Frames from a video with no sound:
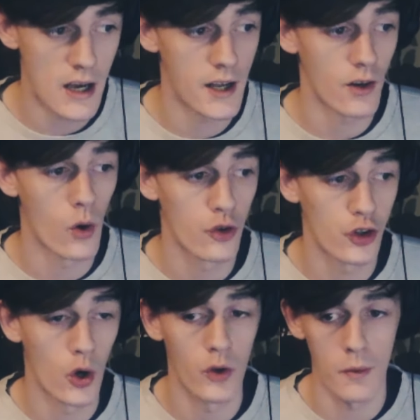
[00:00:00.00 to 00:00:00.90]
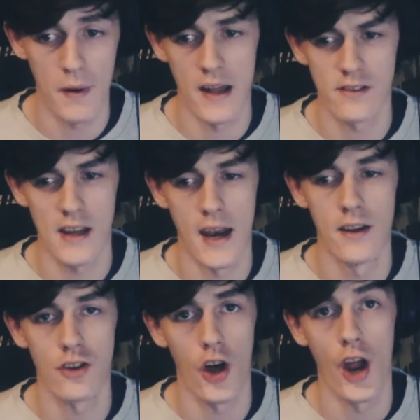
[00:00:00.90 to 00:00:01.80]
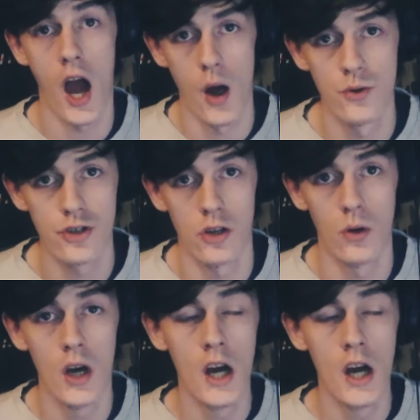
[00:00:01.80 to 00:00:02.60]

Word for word: and also the best settings on how to